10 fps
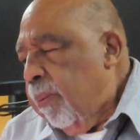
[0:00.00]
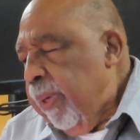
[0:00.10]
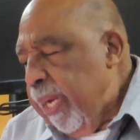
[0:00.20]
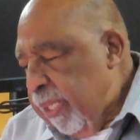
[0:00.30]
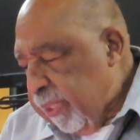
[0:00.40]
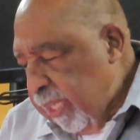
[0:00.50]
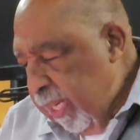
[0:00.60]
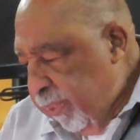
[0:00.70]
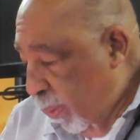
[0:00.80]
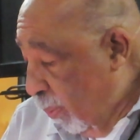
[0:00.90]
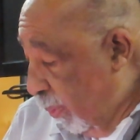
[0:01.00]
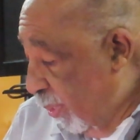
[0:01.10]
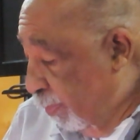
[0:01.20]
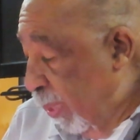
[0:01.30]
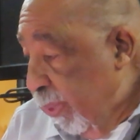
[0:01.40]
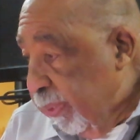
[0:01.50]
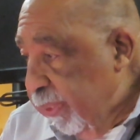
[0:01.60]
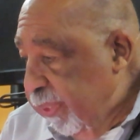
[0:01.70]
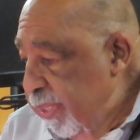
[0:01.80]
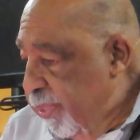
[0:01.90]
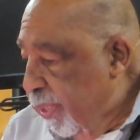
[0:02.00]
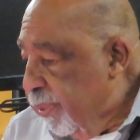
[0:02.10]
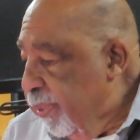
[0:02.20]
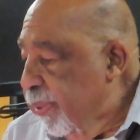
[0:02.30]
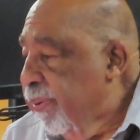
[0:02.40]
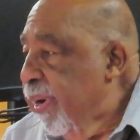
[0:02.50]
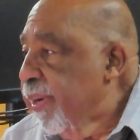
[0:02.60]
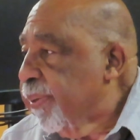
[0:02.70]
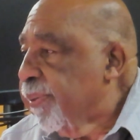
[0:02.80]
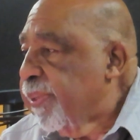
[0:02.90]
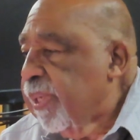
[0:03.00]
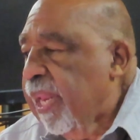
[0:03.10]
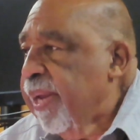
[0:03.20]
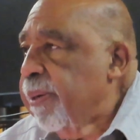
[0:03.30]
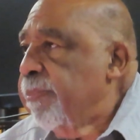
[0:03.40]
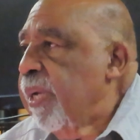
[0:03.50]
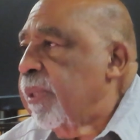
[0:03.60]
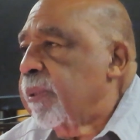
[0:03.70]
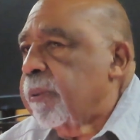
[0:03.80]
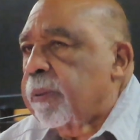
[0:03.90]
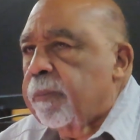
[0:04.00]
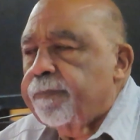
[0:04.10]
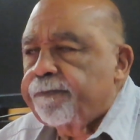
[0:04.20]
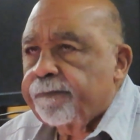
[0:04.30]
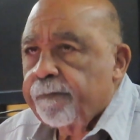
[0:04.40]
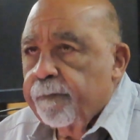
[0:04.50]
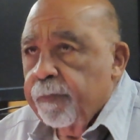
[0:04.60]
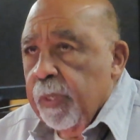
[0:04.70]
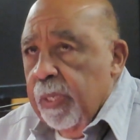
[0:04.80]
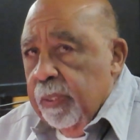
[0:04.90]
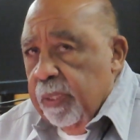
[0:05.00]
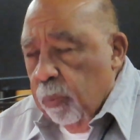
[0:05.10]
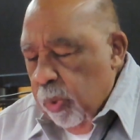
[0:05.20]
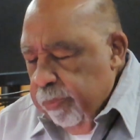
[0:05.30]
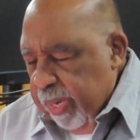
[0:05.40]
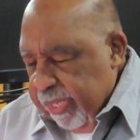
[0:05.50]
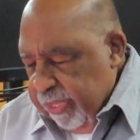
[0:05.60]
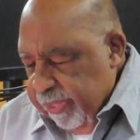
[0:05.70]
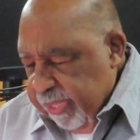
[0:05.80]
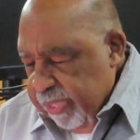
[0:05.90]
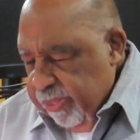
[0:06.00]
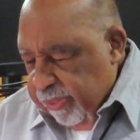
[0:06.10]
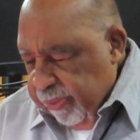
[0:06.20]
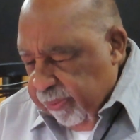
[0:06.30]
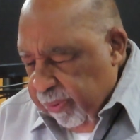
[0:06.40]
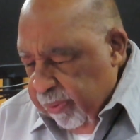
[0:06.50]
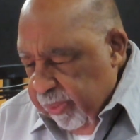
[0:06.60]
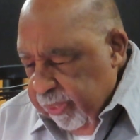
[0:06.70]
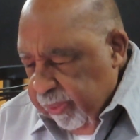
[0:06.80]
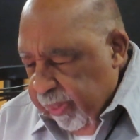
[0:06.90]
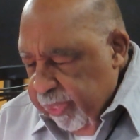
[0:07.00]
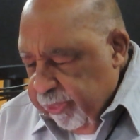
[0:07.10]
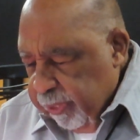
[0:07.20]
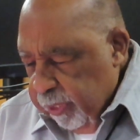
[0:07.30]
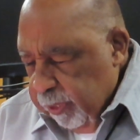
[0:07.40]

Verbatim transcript: We ask God the Holy Spirit to teach us and grant us enlightenment that we might continue to grow in grace